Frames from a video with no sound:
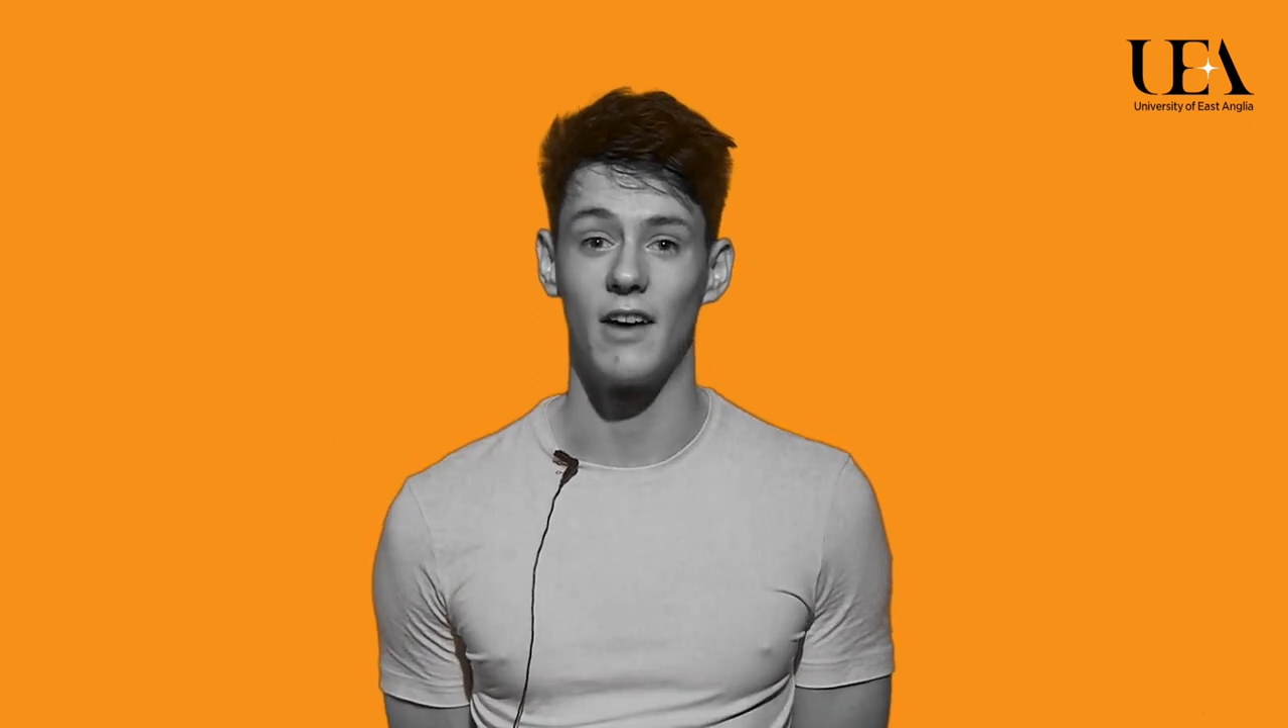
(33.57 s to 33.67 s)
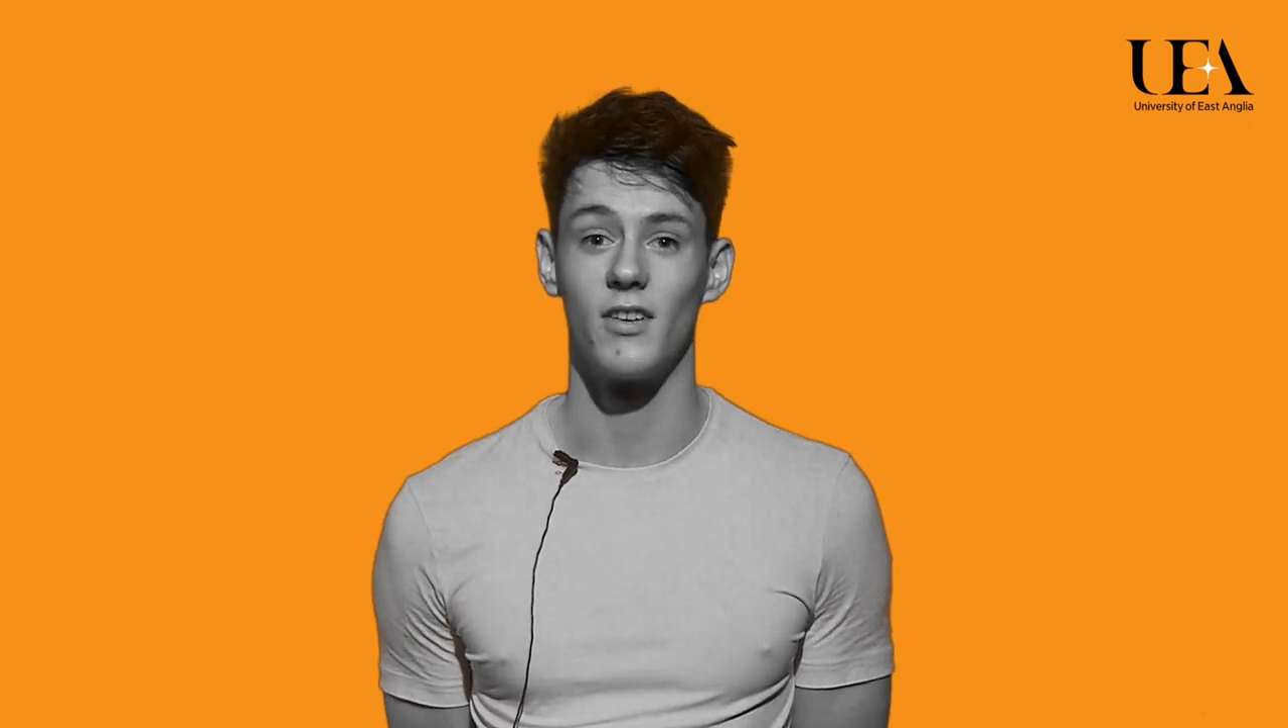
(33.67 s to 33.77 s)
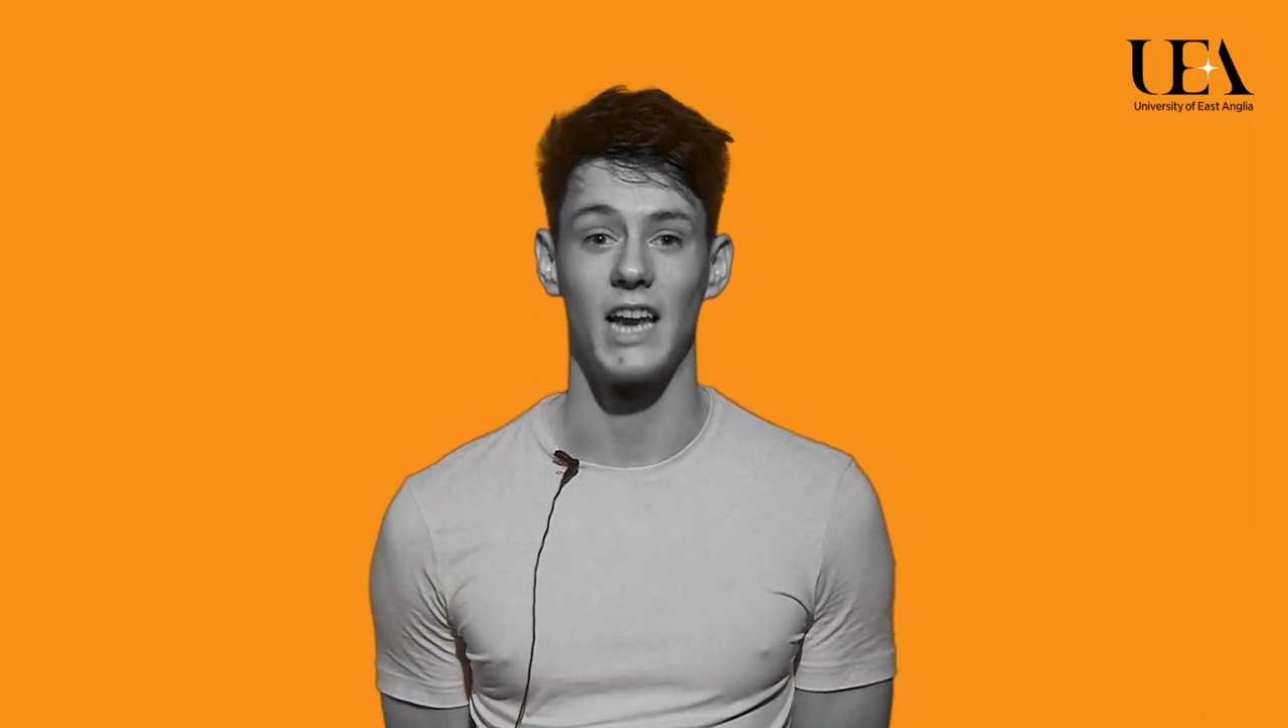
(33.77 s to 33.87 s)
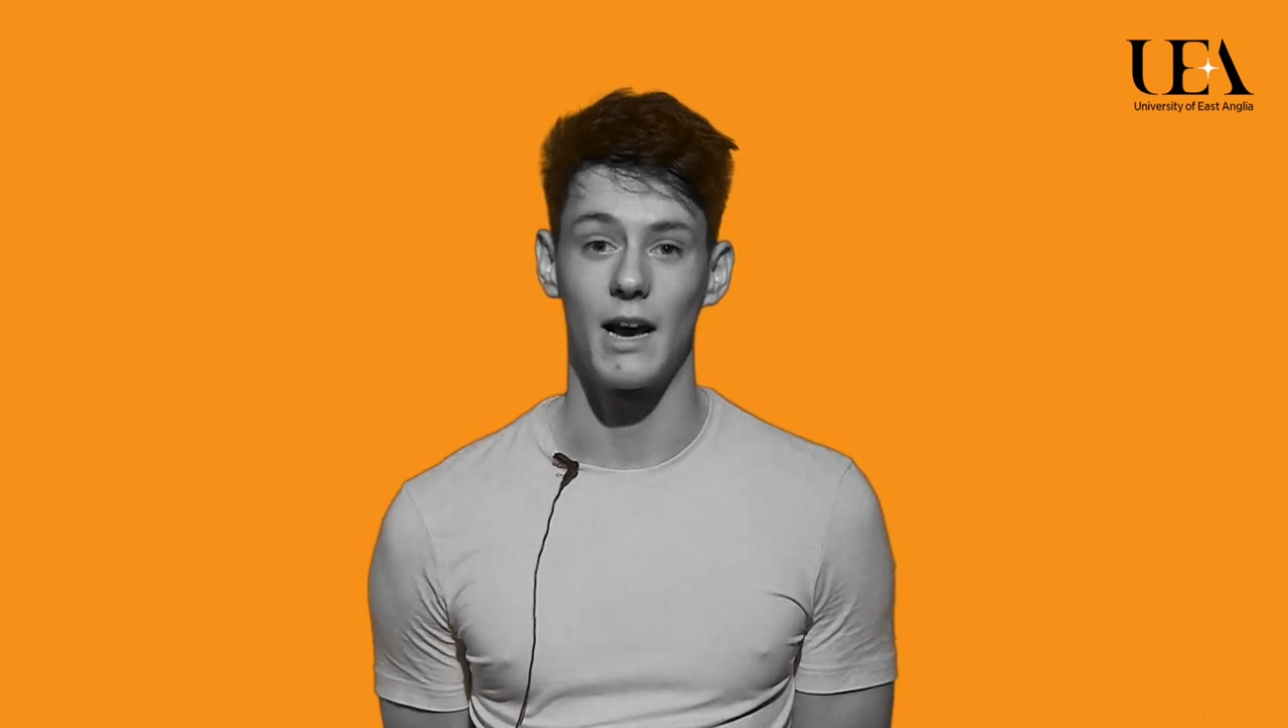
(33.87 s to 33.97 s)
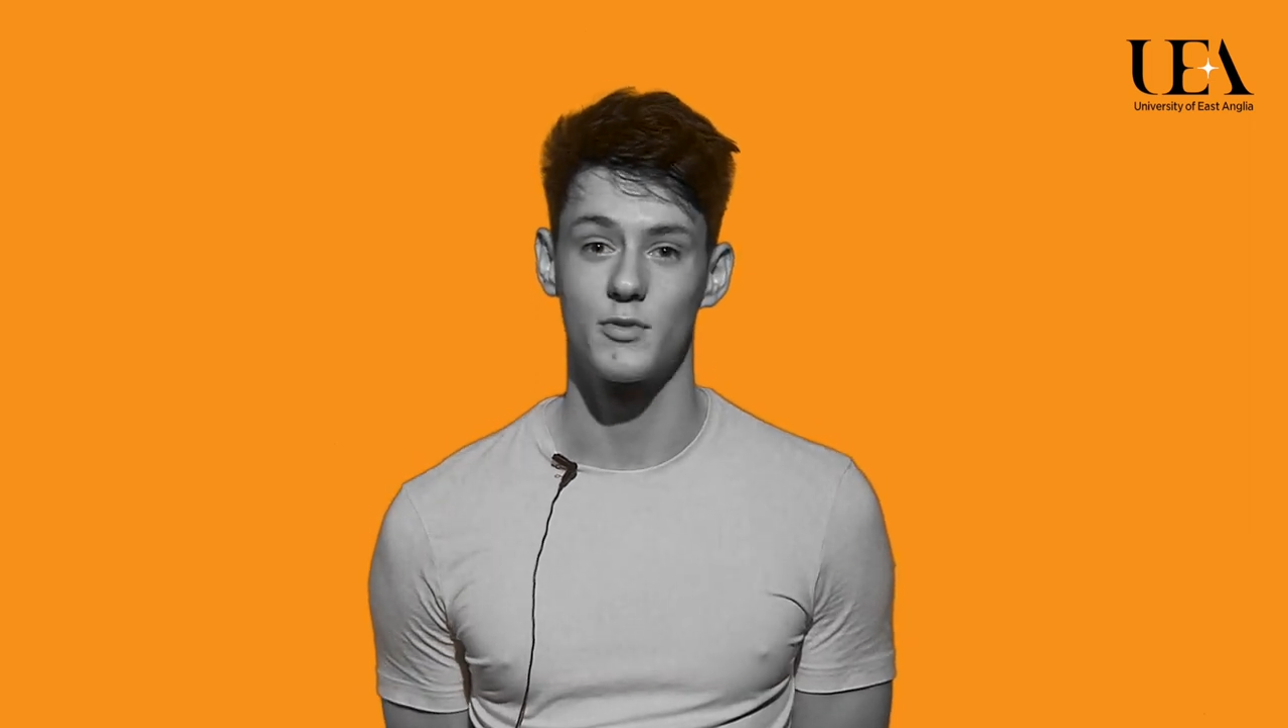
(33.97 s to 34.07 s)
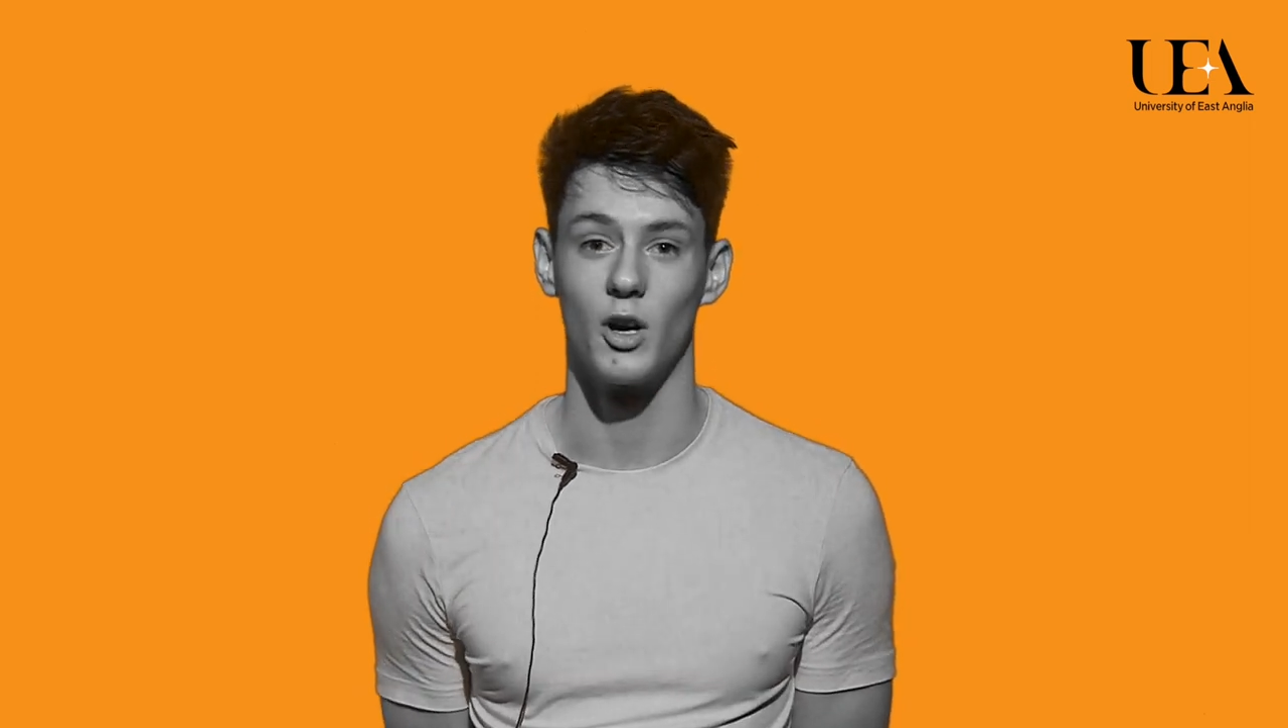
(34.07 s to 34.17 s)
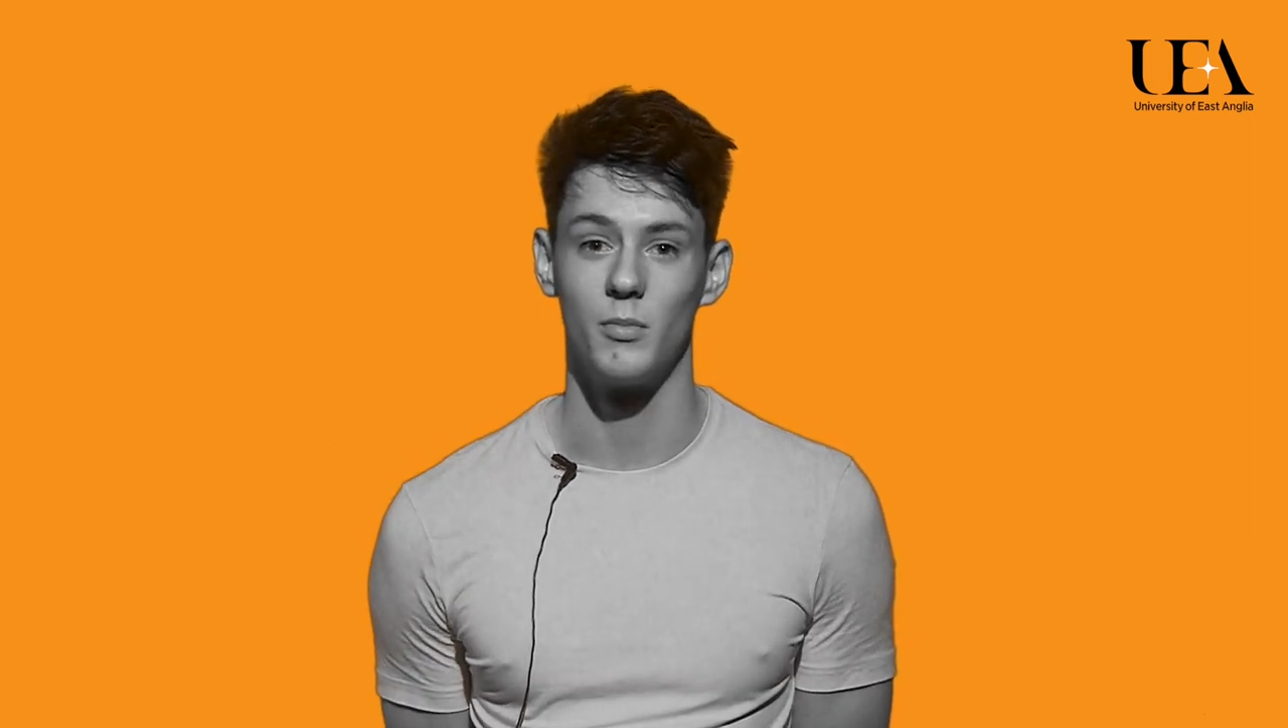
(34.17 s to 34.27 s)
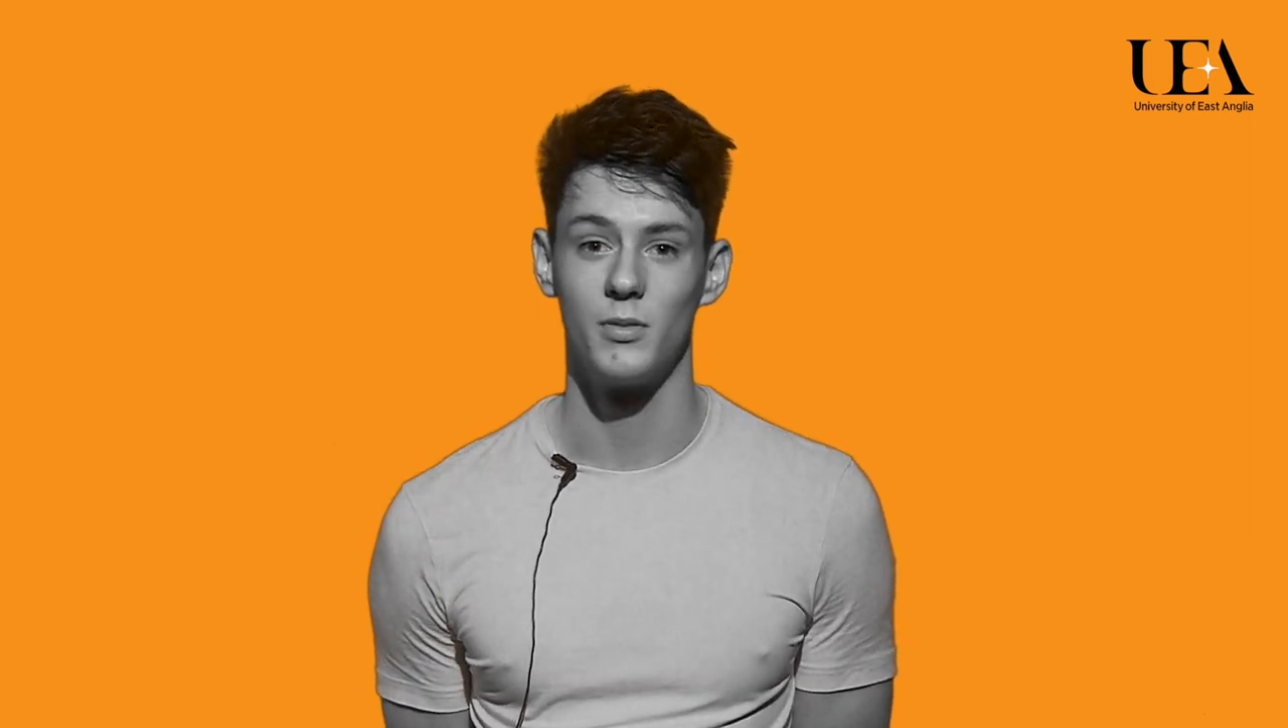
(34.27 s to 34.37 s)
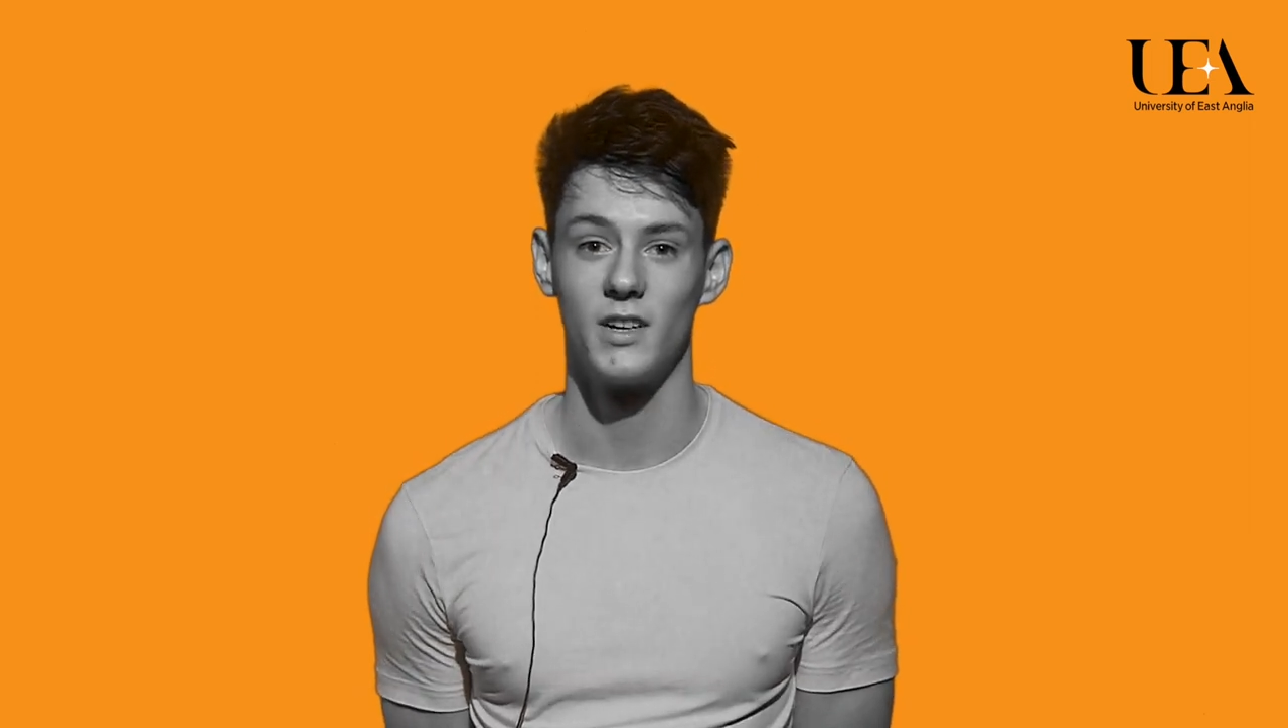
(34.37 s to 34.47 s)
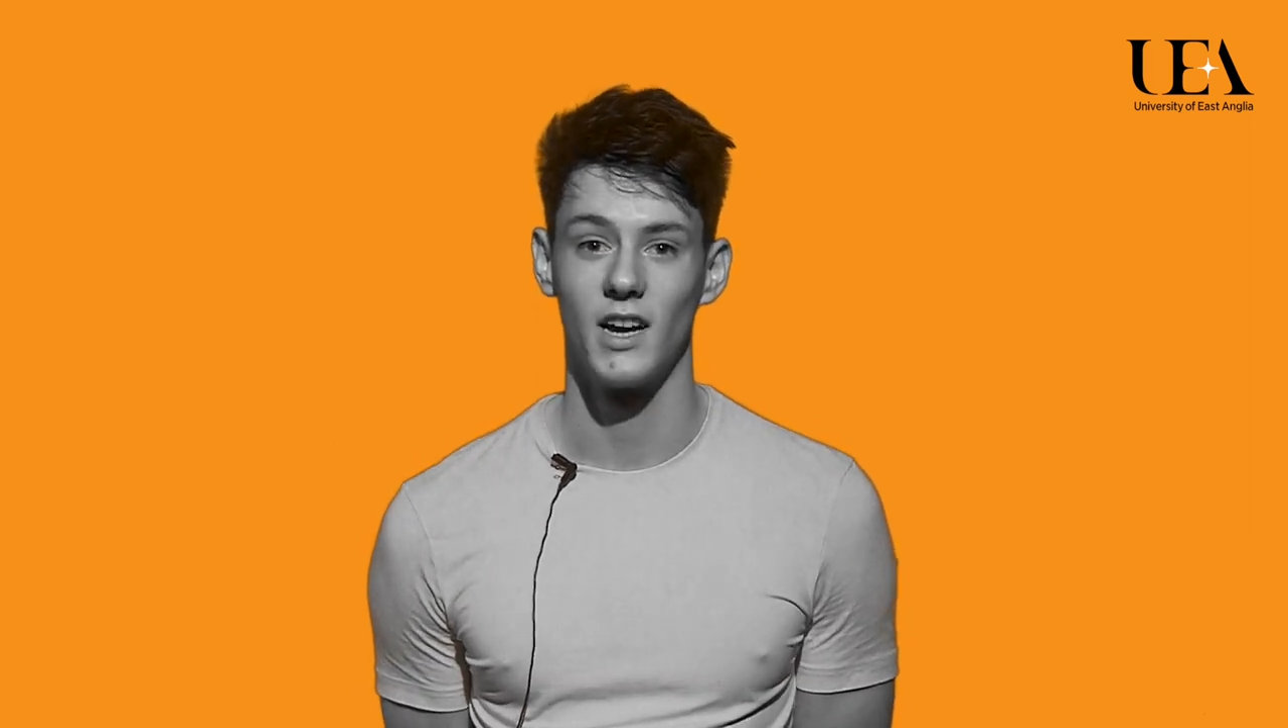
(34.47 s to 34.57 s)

have a laptop